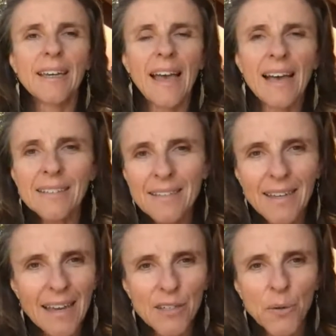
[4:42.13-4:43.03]
Ask
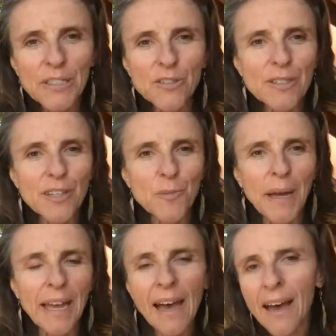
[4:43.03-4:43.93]
any questions that you
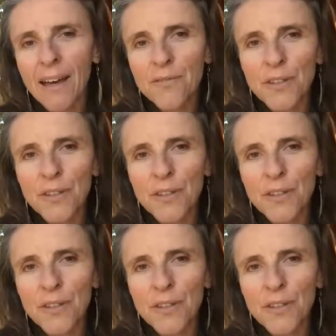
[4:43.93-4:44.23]
might have.